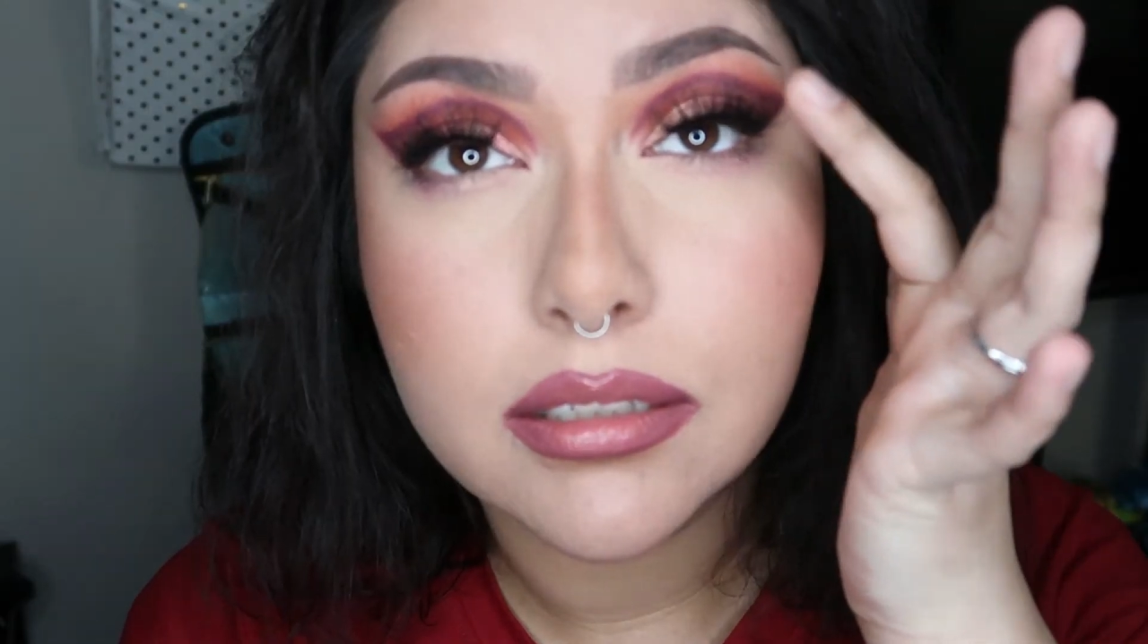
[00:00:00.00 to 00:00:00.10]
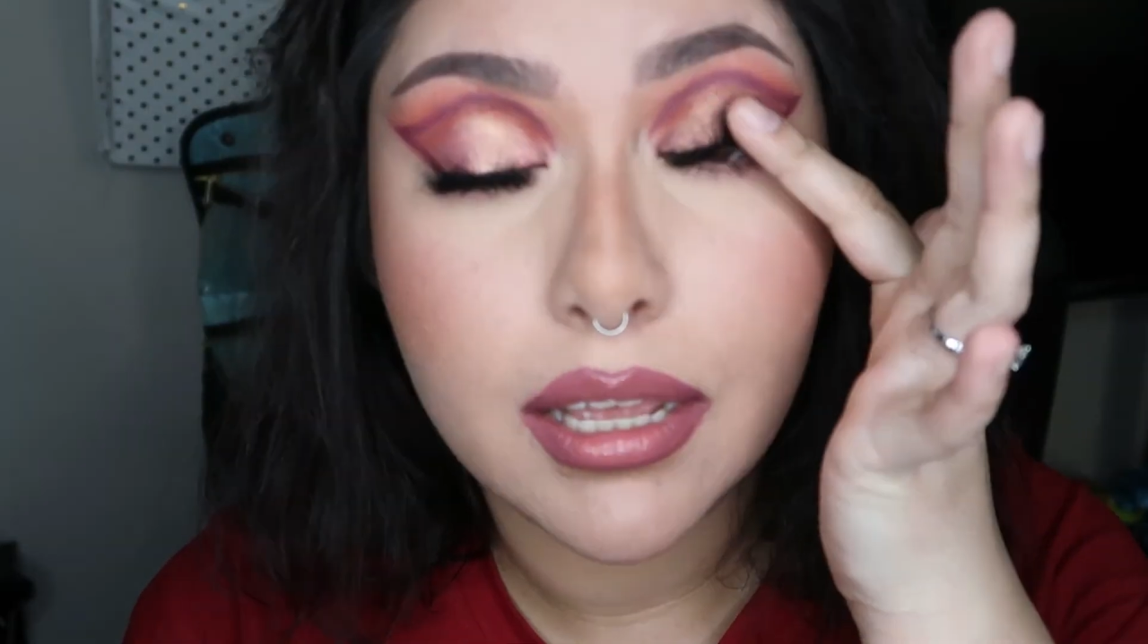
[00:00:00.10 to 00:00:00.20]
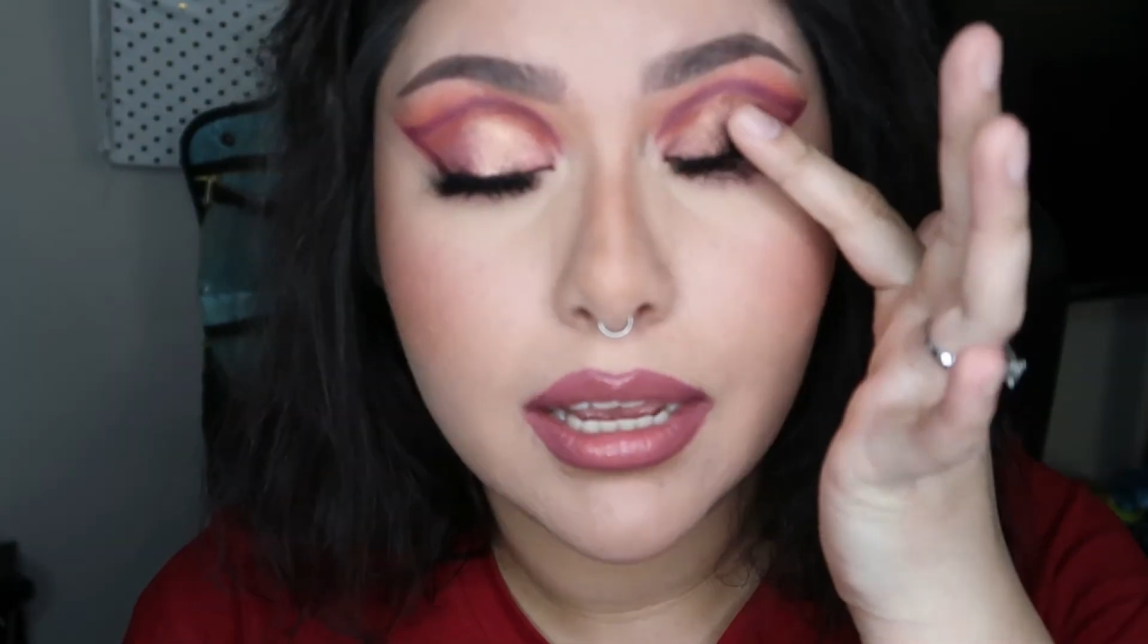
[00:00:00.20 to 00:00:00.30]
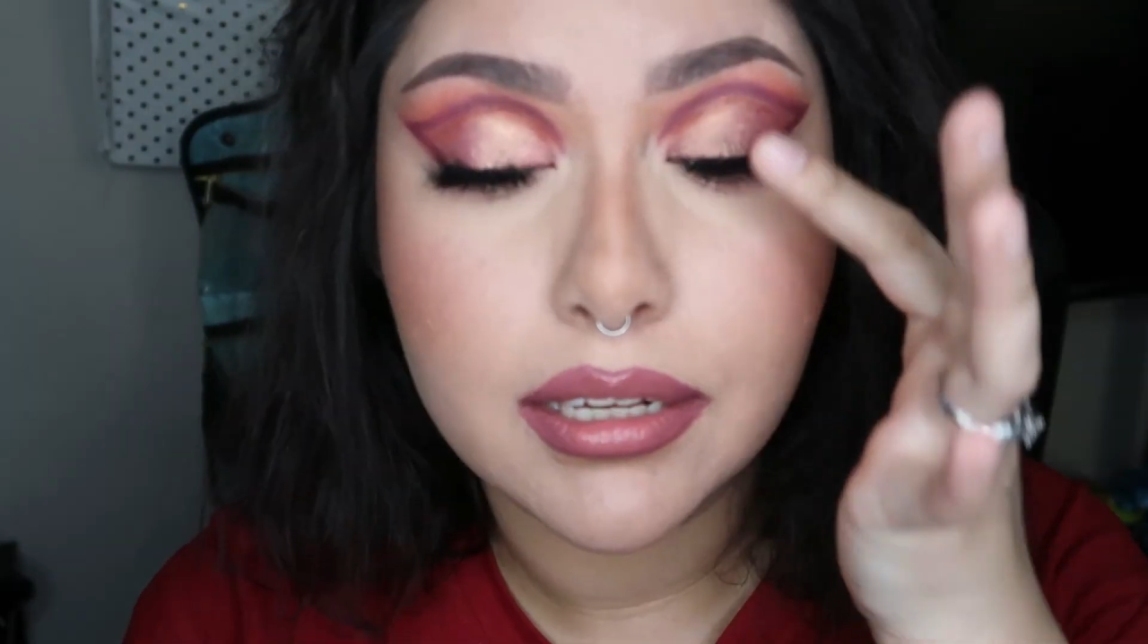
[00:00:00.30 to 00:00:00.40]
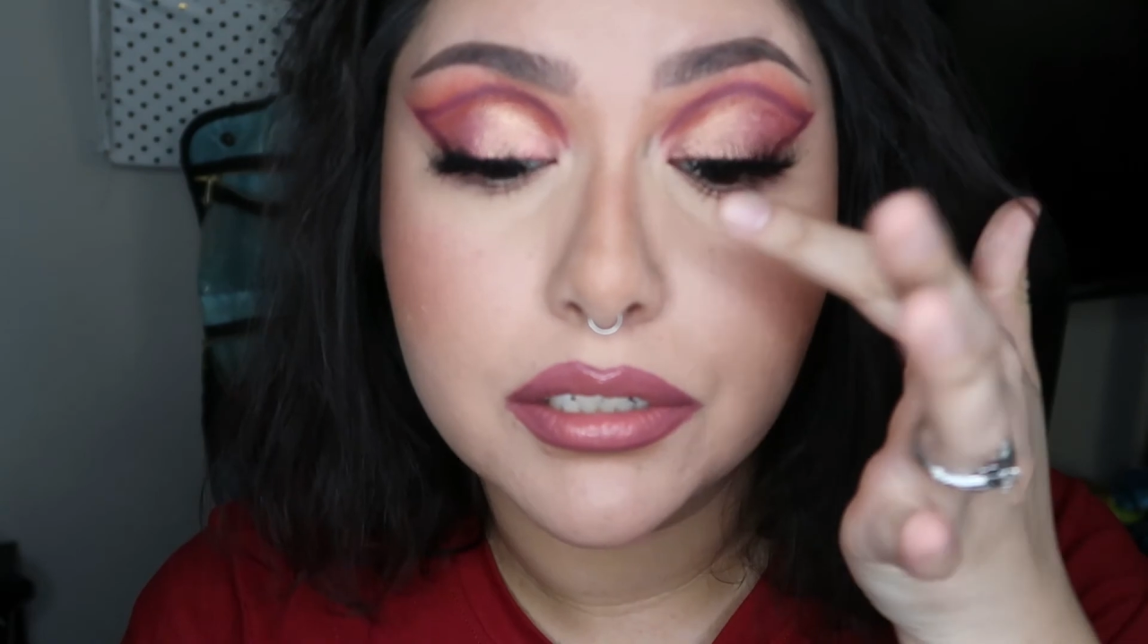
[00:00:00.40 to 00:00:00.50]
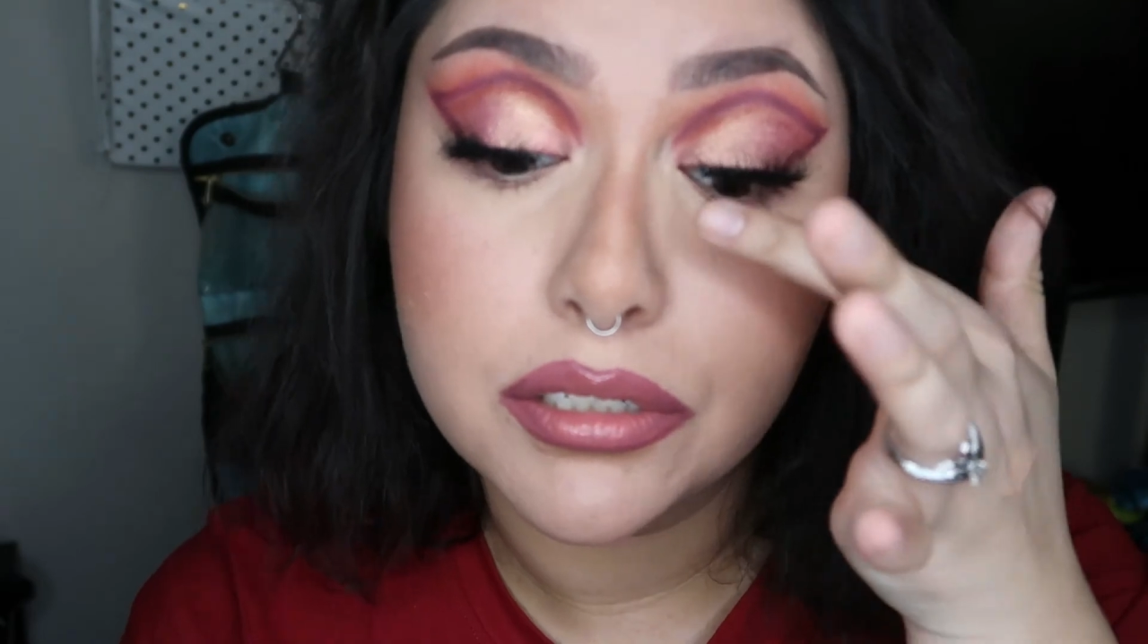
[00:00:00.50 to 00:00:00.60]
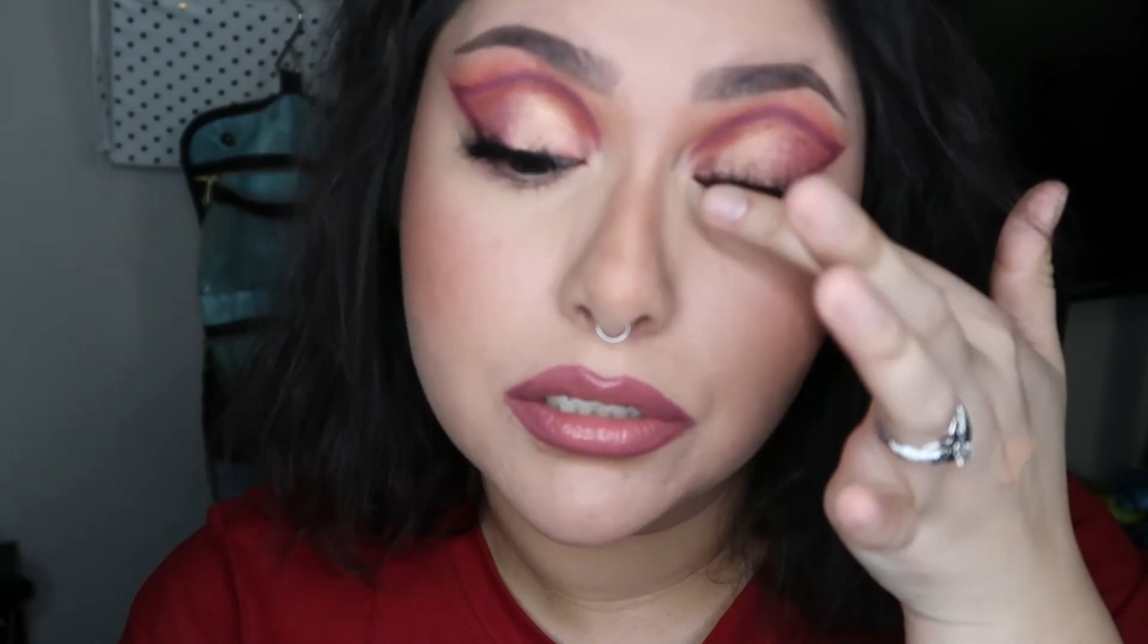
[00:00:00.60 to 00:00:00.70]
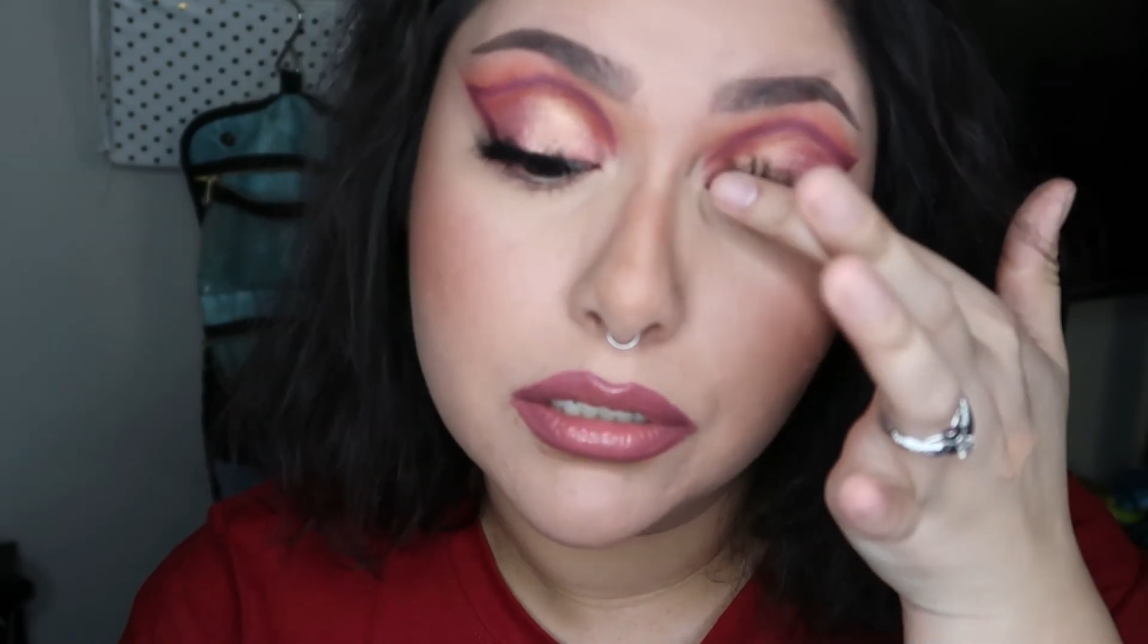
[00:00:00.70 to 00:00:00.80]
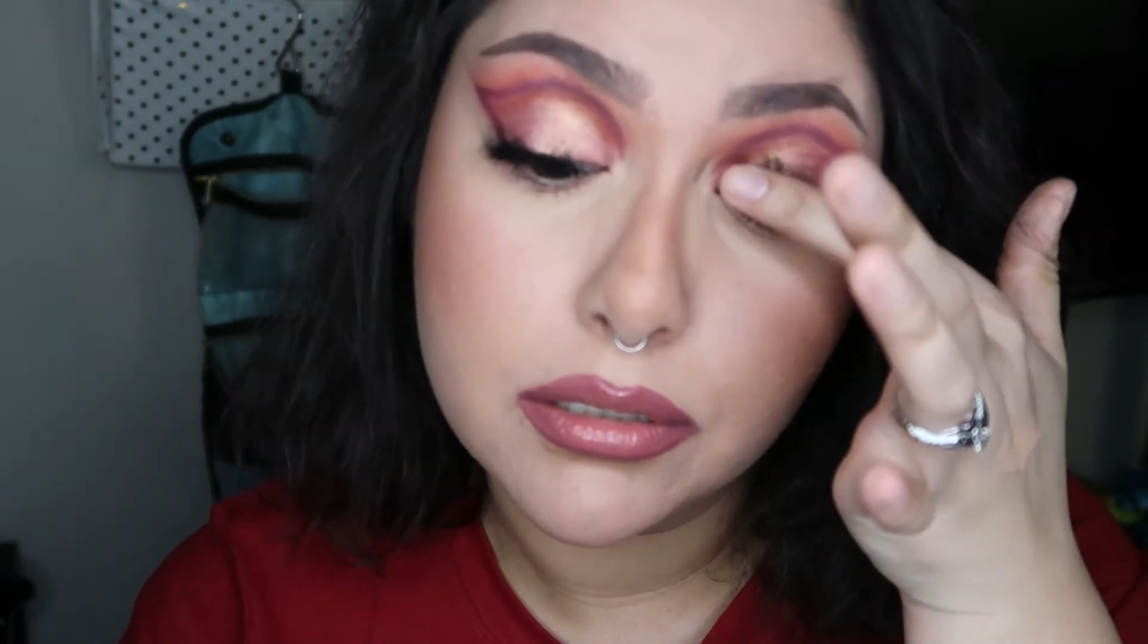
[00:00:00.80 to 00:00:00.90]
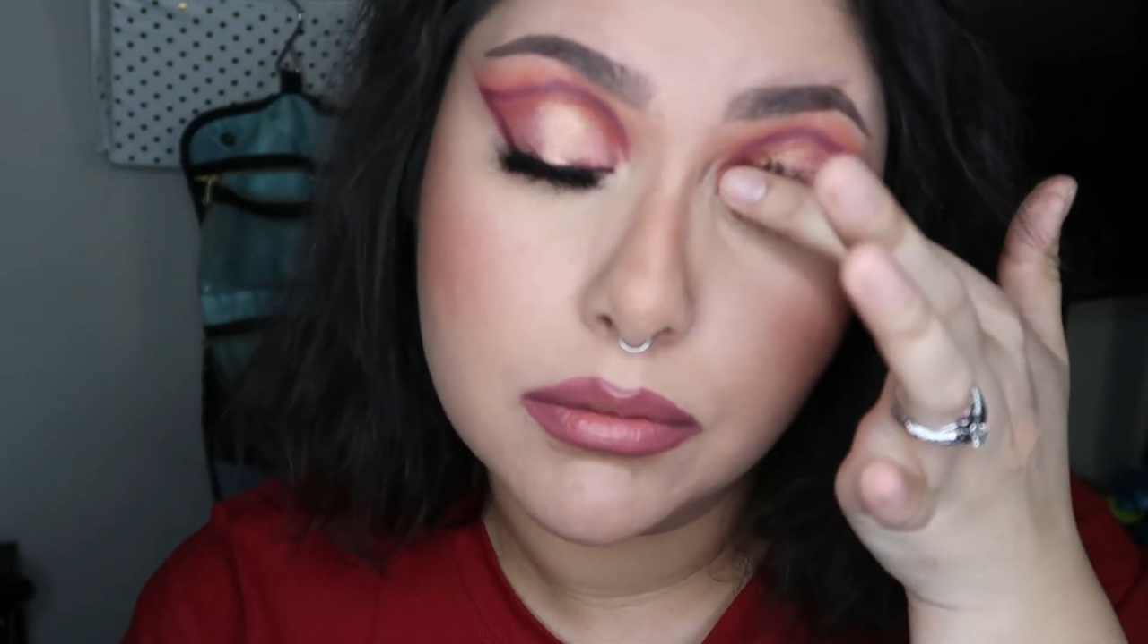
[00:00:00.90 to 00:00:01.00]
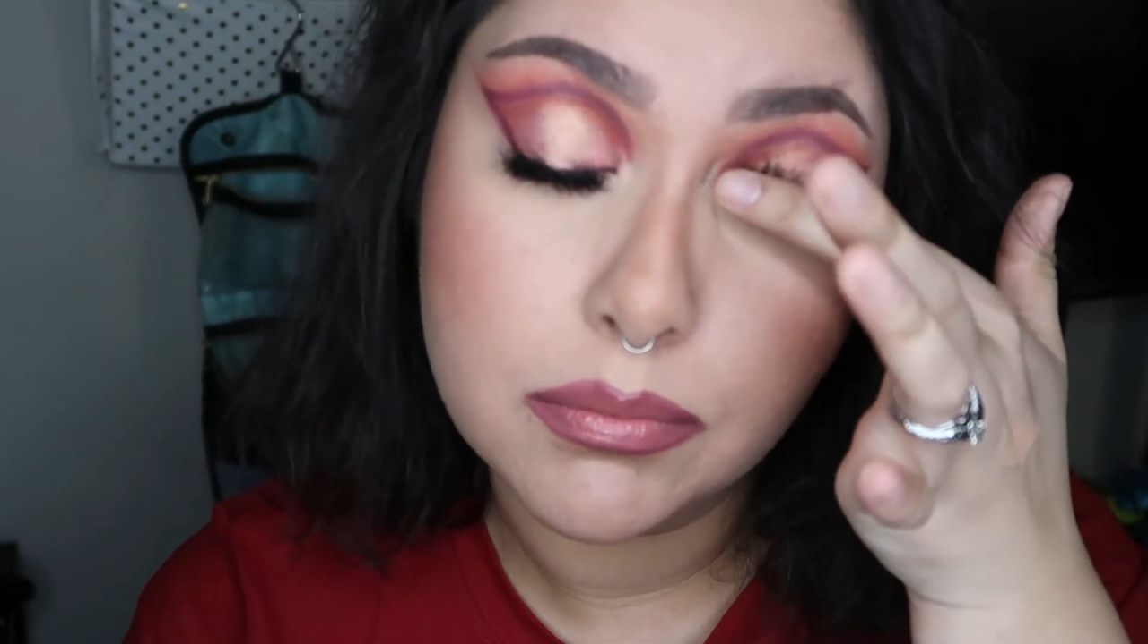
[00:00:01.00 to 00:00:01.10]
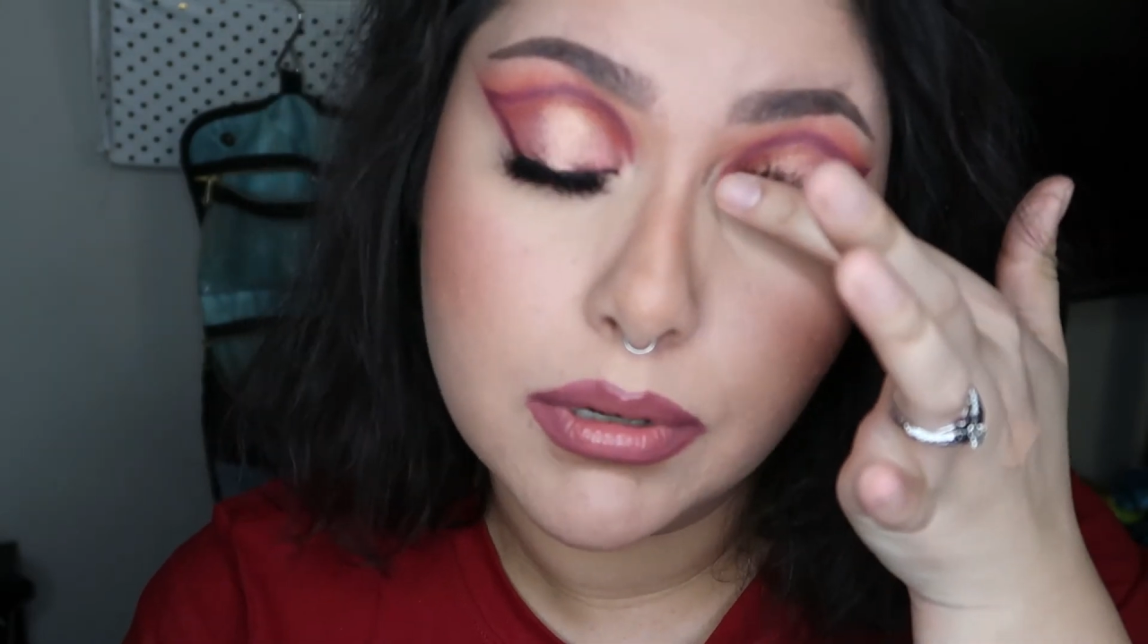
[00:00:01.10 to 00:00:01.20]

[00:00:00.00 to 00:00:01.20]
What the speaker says: lash is just